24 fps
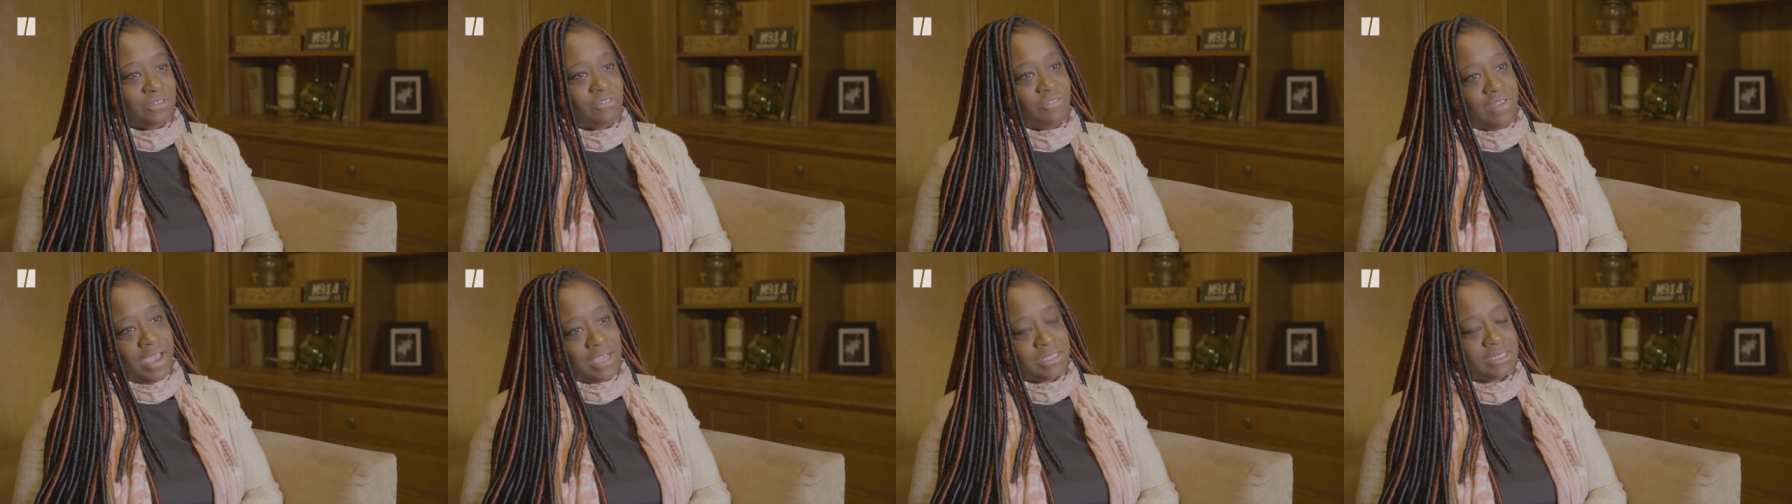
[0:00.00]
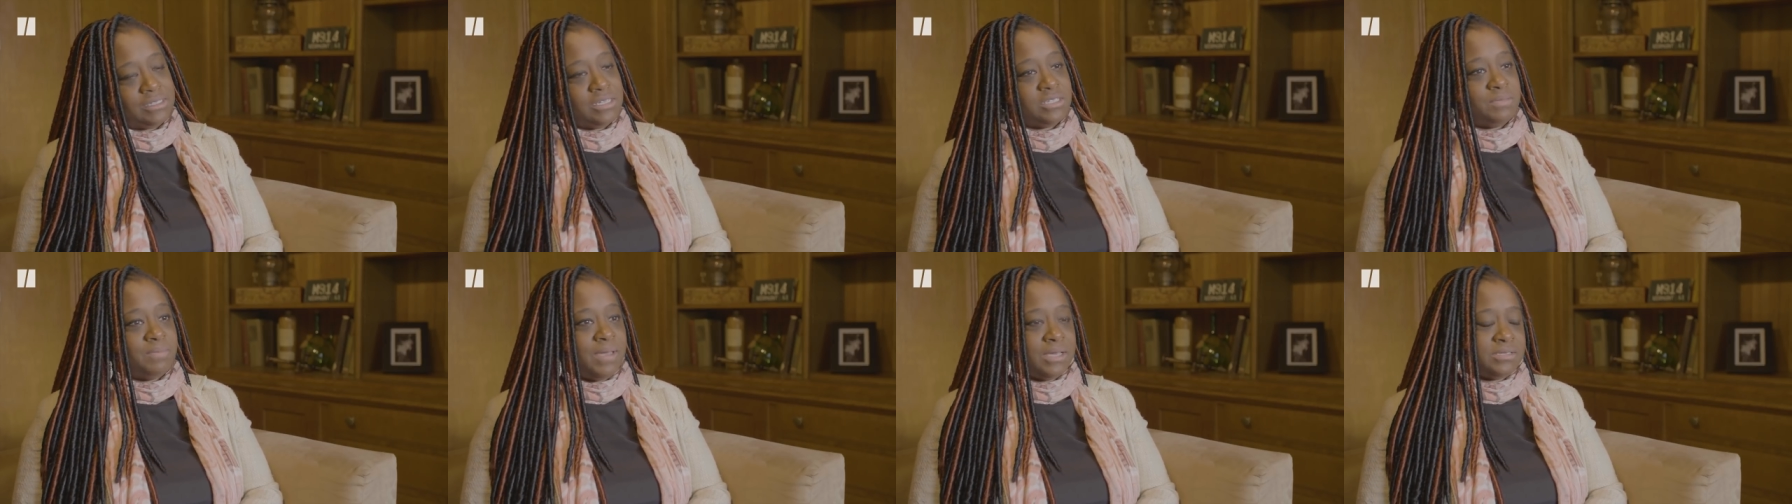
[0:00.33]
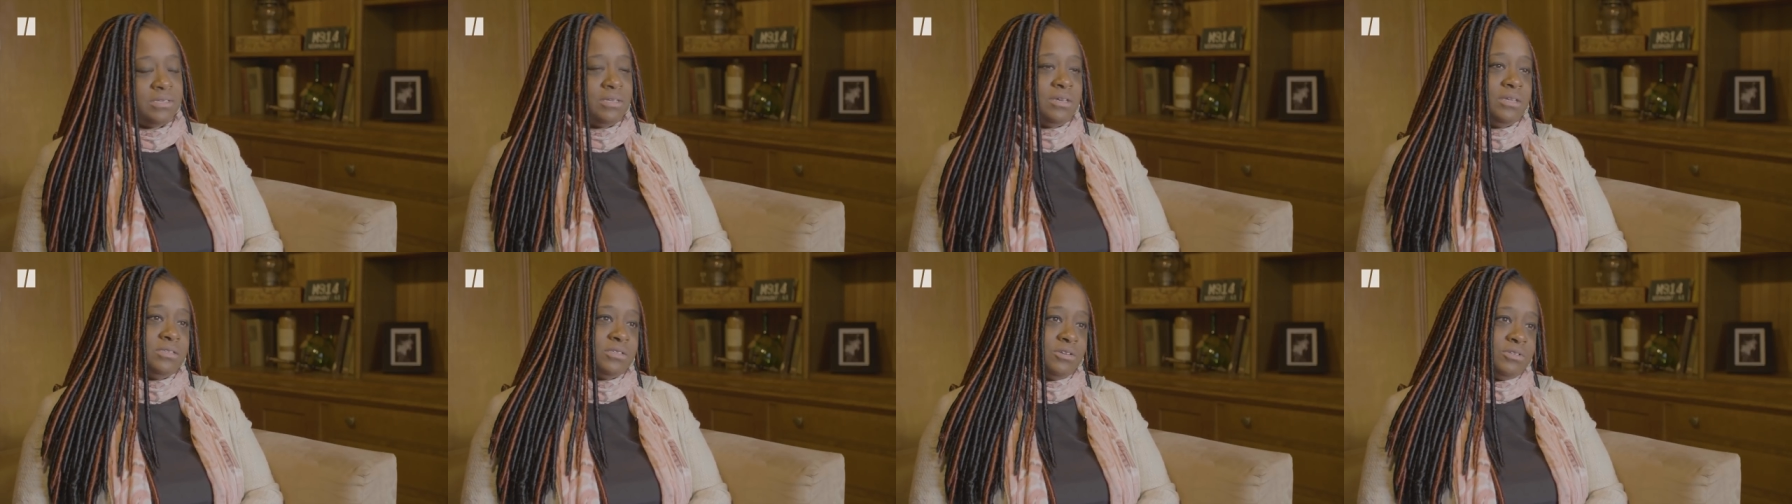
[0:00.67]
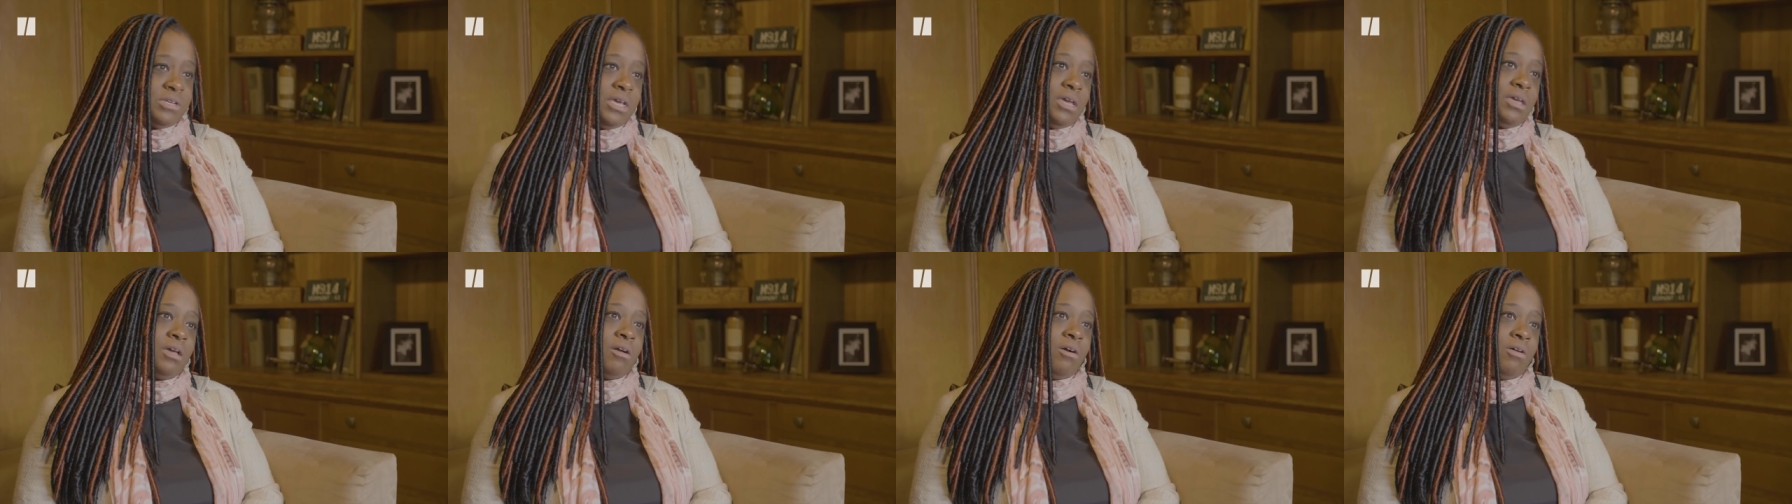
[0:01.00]
the fact that these Mexicans are
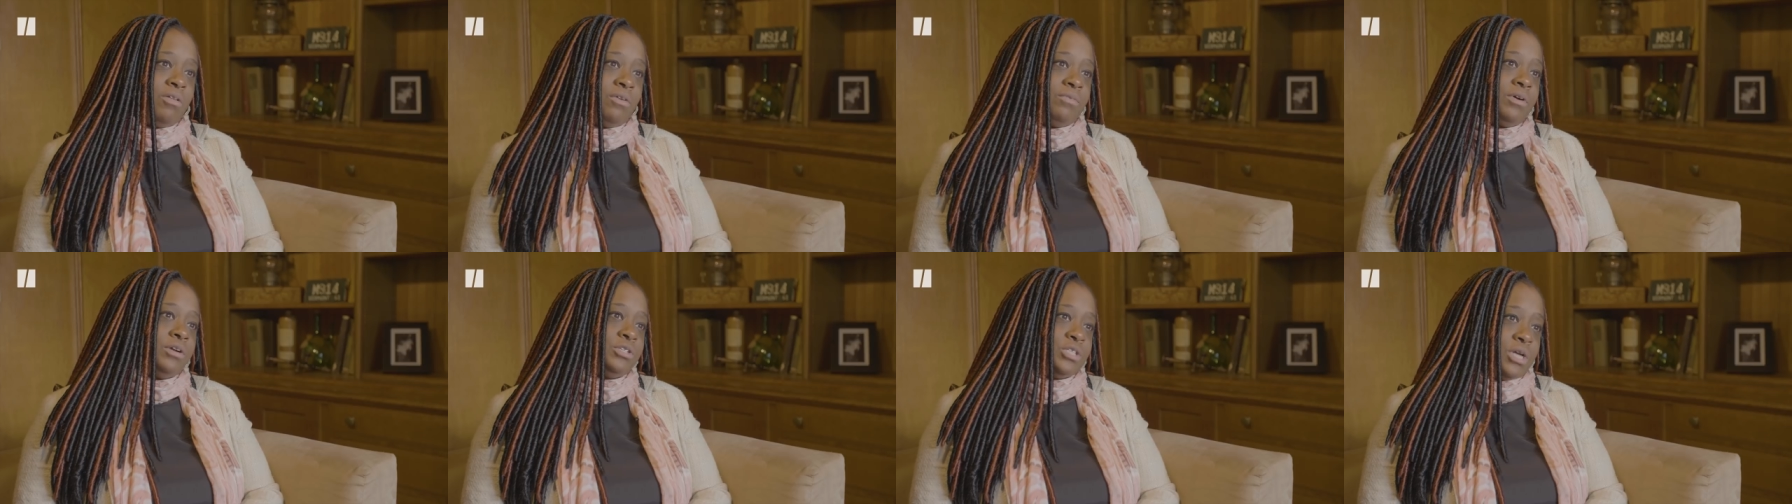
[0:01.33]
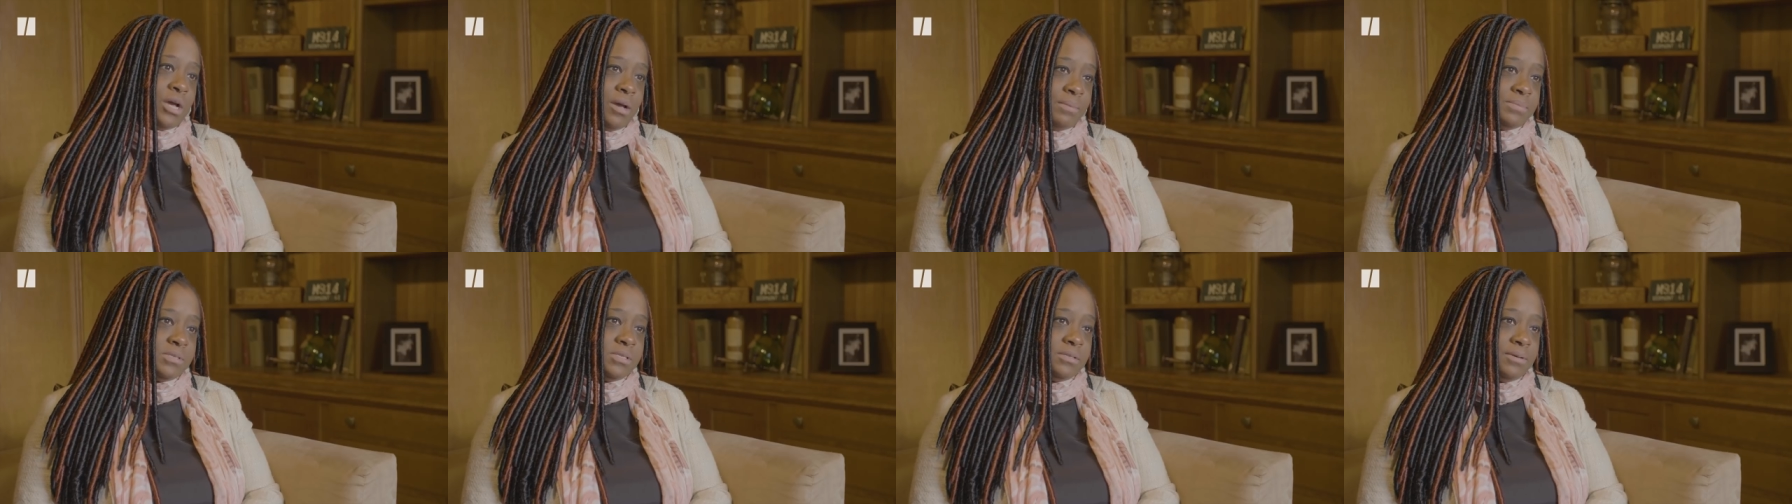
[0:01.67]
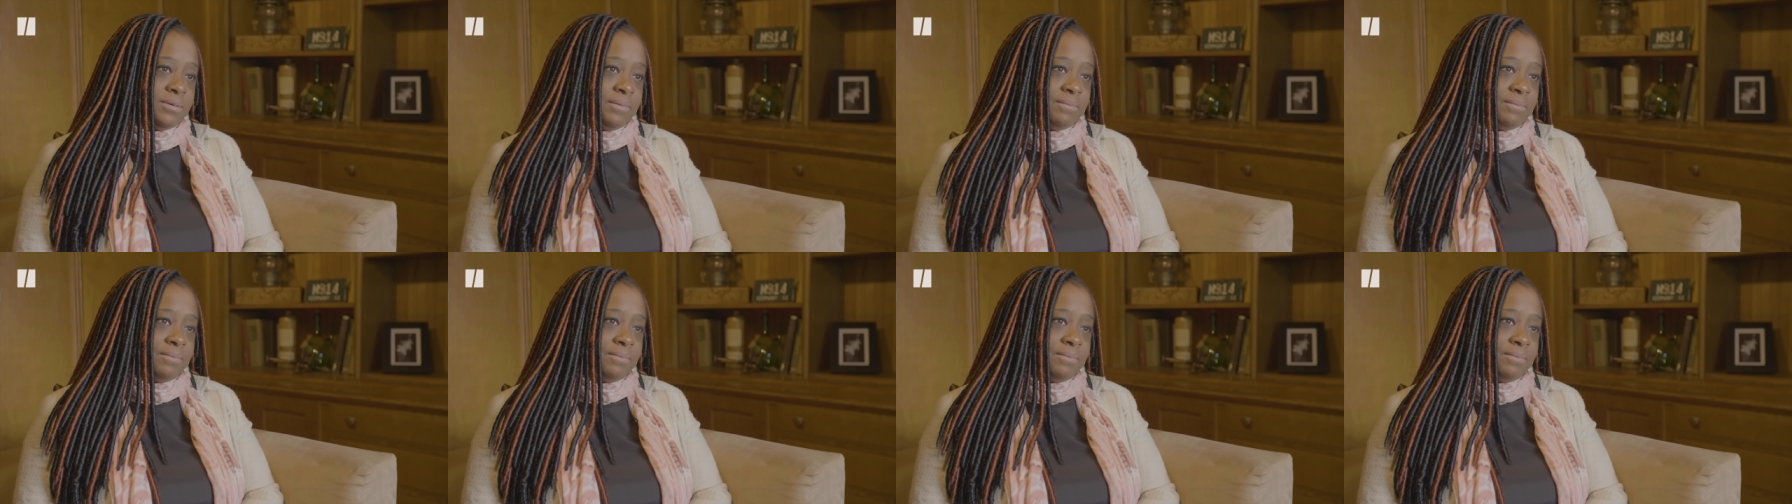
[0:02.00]
taking all of our jobs?